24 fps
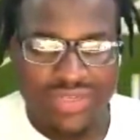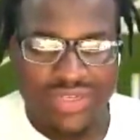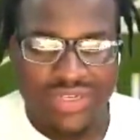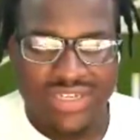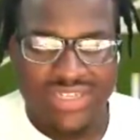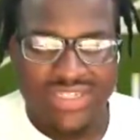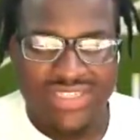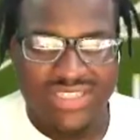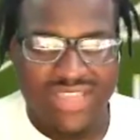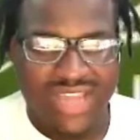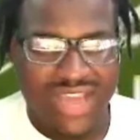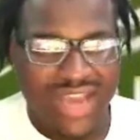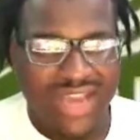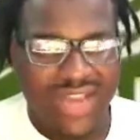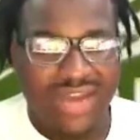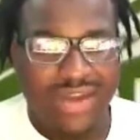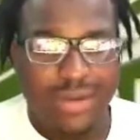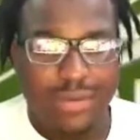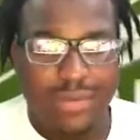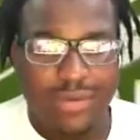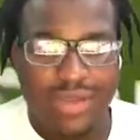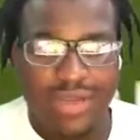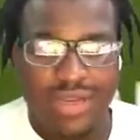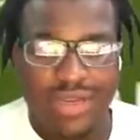Because that
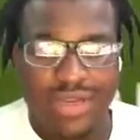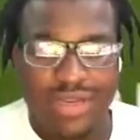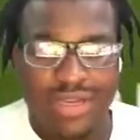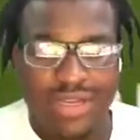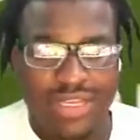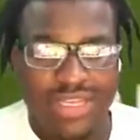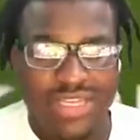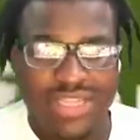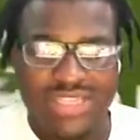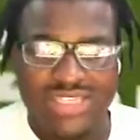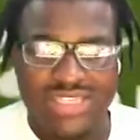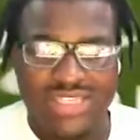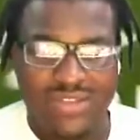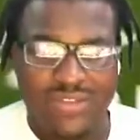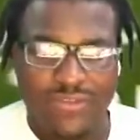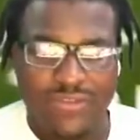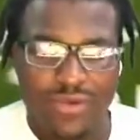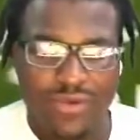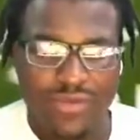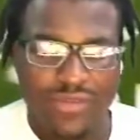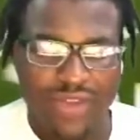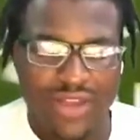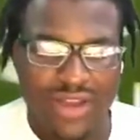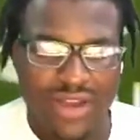could have been easily
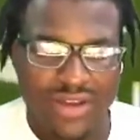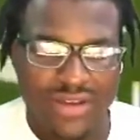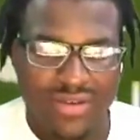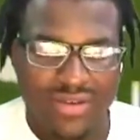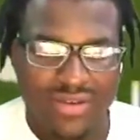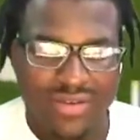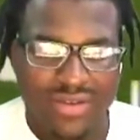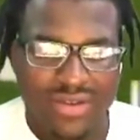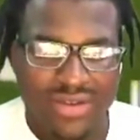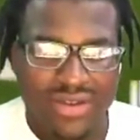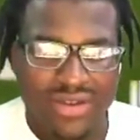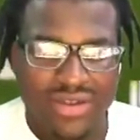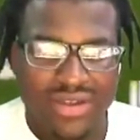fourth down.